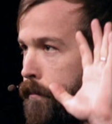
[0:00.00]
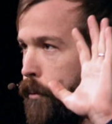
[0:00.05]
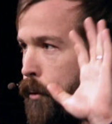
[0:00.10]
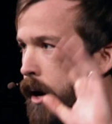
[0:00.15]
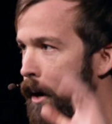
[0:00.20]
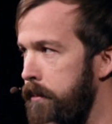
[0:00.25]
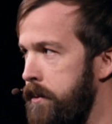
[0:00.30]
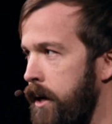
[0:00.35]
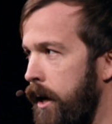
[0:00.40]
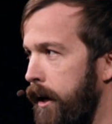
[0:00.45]

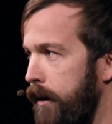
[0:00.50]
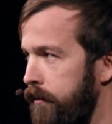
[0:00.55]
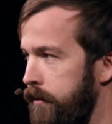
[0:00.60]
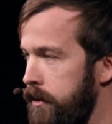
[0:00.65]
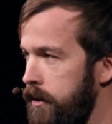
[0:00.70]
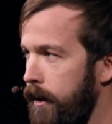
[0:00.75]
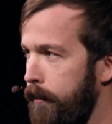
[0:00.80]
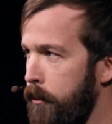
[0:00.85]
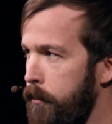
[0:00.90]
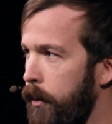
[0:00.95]
Rob
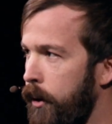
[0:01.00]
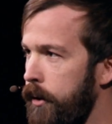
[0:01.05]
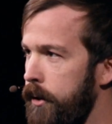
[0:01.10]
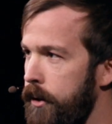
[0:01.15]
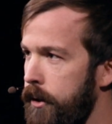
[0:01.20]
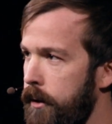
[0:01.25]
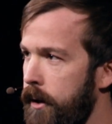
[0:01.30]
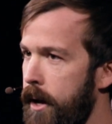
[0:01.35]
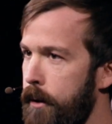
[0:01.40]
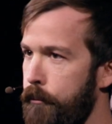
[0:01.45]
Toews. I'm a
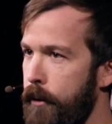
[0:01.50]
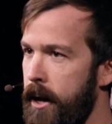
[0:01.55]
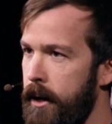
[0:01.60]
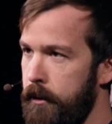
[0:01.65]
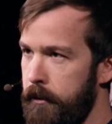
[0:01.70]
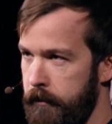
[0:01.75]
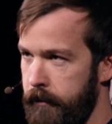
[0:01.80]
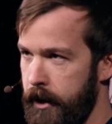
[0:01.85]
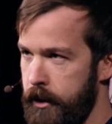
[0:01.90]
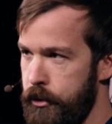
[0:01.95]
partner at
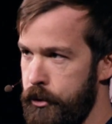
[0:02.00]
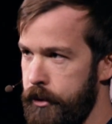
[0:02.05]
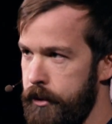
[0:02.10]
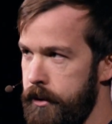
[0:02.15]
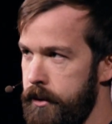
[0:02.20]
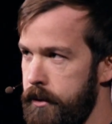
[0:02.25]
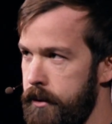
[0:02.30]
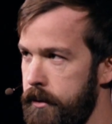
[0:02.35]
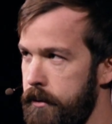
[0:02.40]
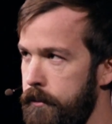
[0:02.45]
Radical
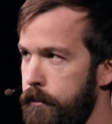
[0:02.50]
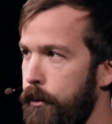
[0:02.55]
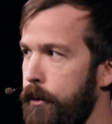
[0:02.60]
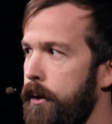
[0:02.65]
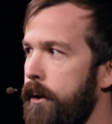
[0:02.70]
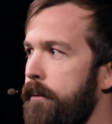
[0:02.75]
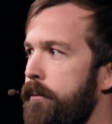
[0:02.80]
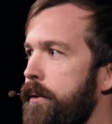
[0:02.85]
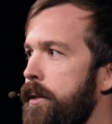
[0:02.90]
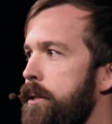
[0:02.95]
Ventures.
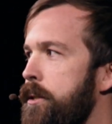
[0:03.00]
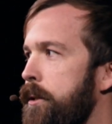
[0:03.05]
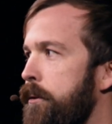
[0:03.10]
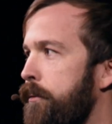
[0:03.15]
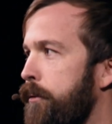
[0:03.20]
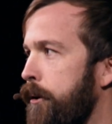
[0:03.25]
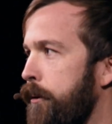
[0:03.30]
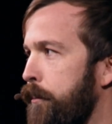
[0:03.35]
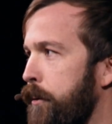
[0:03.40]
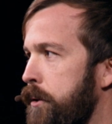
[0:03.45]
We're a VC
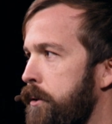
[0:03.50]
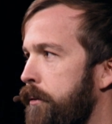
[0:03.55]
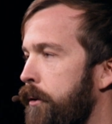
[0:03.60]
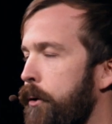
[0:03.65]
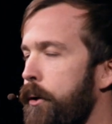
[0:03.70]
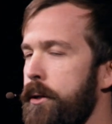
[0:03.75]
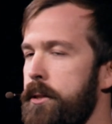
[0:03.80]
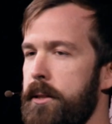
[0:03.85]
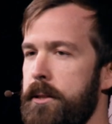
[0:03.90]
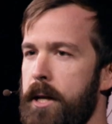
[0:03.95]
firm that's
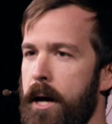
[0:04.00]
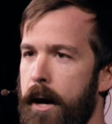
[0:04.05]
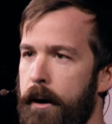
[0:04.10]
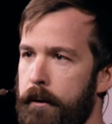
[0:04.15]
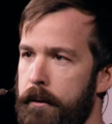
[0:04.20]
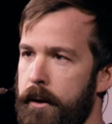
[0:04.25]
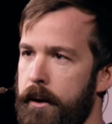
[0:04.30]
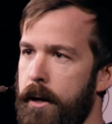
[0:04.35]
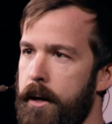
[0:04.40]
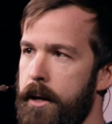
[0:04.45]
focused
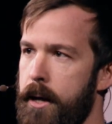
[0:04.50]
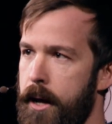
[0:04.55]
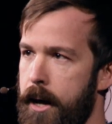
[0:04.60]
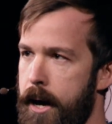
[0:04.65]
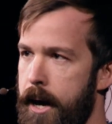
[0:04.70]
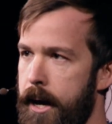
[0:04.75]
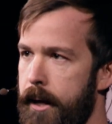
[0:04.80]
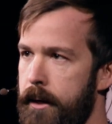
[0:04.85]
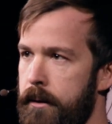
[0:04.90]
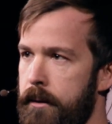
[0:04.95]
entirely on
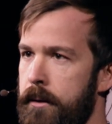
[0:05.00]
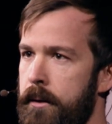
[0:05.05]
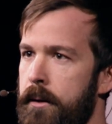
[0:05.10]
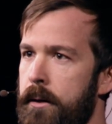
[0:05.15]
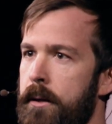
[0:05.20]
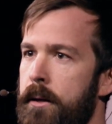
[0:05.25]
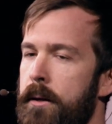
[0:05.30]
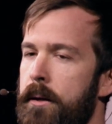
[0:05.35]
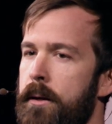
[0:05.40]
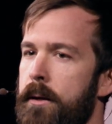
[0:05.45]
AI.
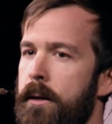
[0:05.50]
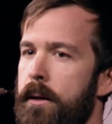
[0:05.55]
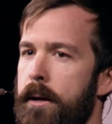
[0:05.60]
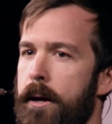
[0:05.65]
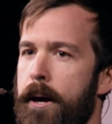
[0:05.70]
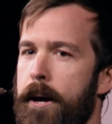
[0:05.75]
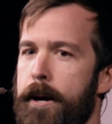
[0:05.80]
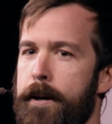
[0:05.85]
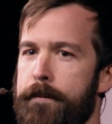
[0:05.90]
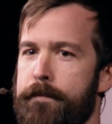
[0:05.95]

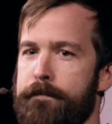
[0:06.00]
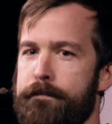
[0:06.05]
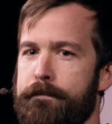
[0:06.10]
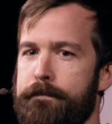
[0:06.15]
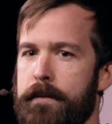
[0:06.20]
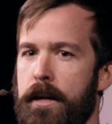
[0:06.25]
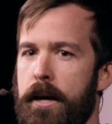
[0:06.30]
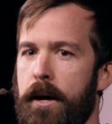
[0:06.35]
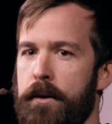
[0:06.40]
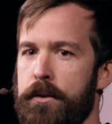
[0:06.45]
I
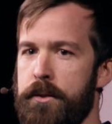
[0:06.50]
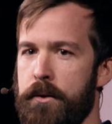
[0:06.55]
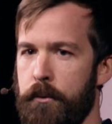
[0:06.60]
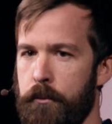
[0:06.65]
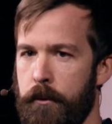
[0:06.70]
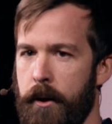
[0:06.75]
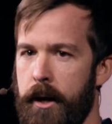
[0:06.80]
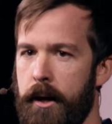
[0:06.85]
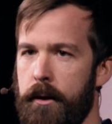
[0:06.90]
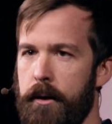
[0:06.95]
also
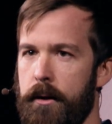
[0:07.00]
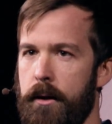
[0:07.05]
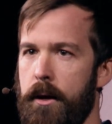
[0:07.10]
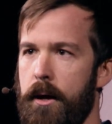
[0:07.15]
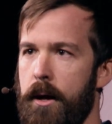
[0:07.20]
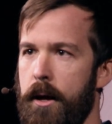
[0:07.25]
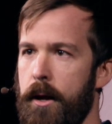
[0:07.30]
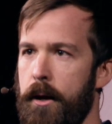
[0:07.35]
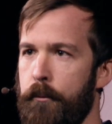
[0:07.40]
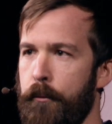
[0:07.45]
write
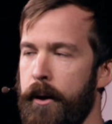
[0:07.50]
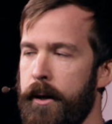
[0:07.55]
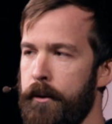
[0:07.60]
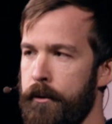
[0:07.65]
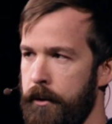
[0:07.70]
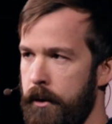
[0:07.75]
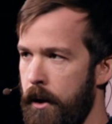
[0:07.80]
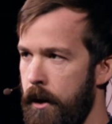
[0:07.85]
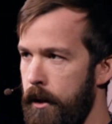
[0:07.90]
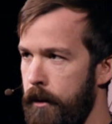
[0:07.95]
a
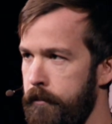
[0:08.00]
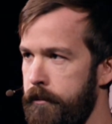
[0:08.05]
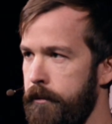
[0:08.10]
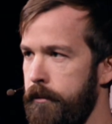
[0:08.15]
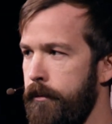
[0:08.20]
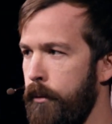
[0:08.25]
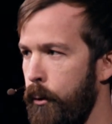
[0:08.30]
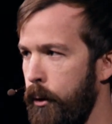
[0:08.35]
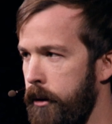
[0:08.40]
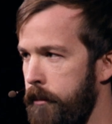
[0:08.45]
regular column for
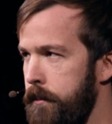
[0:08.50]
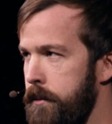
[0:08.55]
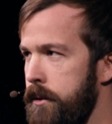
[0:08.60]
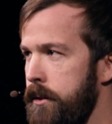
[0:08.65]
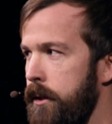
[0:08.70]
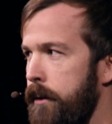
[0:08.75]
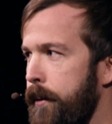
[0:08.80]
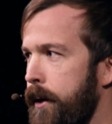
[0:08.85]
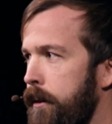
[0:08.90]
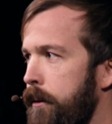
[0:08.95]

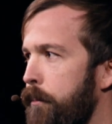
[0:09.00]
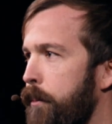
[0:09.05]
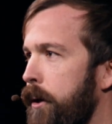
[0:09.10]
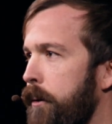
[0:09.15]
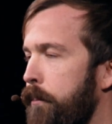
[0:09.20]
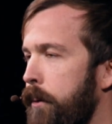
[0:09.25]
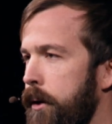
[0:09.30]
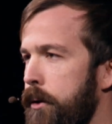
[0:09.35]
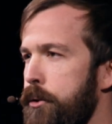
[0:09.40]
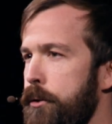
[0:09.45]
Forbes about the
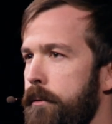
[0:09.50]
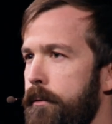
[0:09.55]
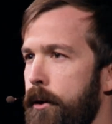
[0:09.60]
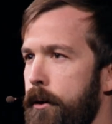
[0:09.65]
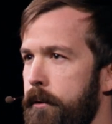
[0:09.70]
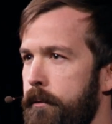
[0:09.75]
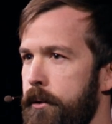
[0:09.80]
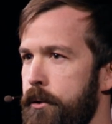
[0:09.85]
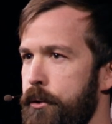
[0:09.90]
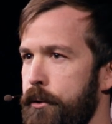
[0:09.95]
big picture of
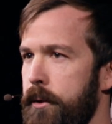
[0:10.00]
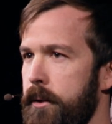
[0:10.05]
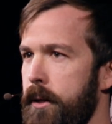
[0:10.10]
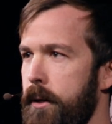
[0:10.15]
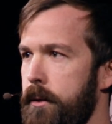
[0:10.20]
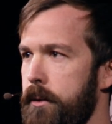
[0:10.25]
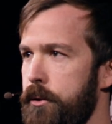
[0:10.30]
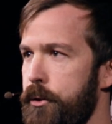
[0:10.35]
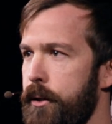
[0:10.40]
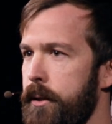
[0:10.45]
artificial
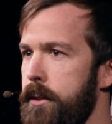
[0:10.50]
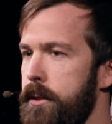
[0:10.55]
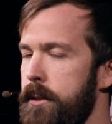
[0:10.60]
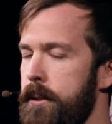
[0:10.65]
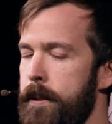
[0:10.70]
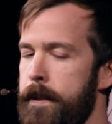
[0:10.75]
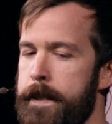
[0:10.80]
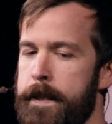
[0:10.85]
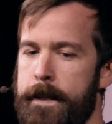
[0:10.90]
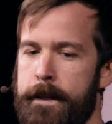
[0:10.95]

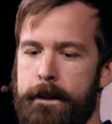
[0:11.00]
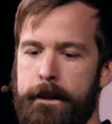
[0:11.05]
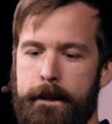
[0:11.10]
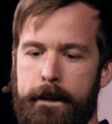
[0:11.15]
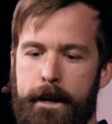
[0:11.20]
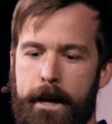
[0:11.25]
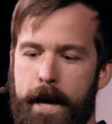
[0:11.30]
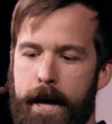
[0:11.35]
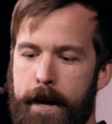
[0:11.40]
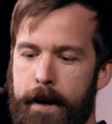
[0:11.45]
intelligence.
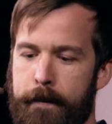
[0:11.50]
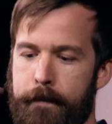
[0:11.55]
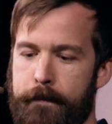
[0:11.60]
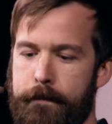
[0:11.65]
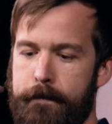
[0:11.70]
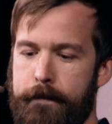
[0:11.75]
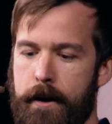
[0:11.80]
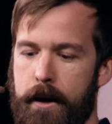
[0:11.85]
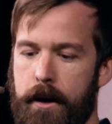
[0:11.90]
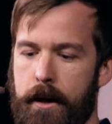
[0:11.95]

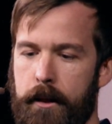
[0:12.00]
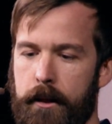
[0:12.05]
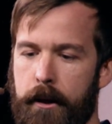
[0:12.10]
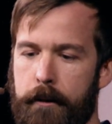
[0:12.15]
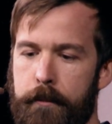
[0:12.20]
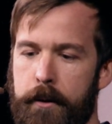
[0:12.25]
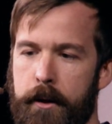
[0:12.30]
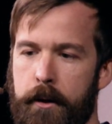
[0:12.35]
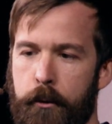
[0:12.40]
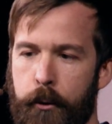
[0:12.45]

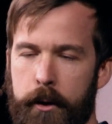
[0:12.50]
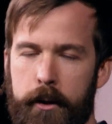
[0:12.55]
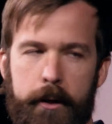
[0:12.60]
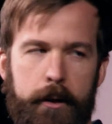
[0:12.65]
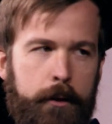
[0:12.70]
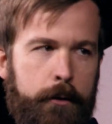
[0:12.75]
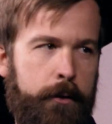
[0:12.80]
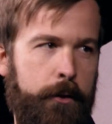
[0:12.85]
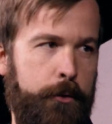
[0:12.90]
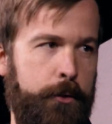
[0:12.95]
Let me quickly
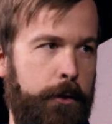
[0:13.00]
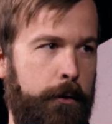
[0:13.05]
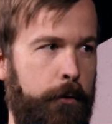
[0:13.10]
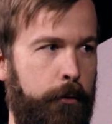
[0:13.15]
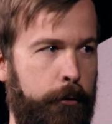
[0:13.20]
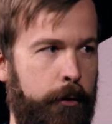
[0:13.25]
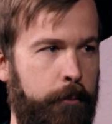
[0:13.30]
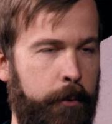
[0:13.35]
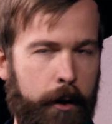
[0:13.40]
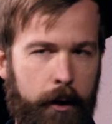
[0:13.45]
introduce our
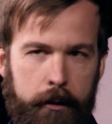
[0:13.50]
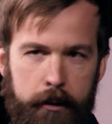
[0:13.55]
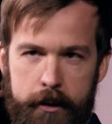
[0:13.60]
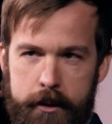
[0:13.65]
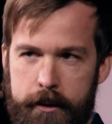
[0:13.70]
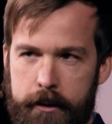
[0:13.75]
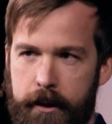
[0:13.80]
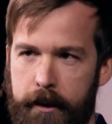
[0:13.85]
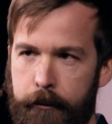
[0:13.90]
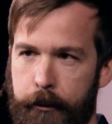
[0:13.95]
three
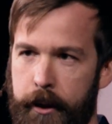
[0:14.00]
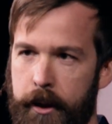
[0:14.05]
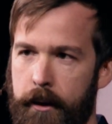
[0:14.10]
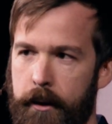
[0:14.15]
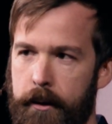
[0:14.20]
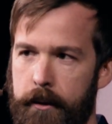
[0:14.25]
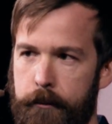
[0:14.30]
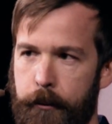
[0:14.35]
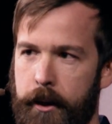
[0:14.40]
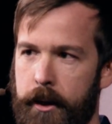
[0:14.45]
panelists, and then we
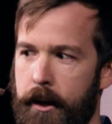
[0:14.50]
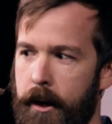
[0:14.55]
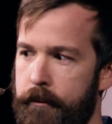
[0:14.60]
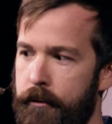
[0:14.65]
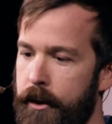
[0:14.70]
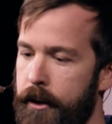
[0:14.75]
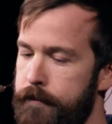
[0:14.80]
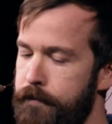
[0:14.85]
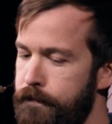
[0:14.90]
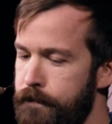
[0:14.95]
can
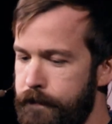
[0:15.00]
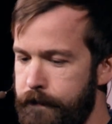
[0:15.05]
dive in.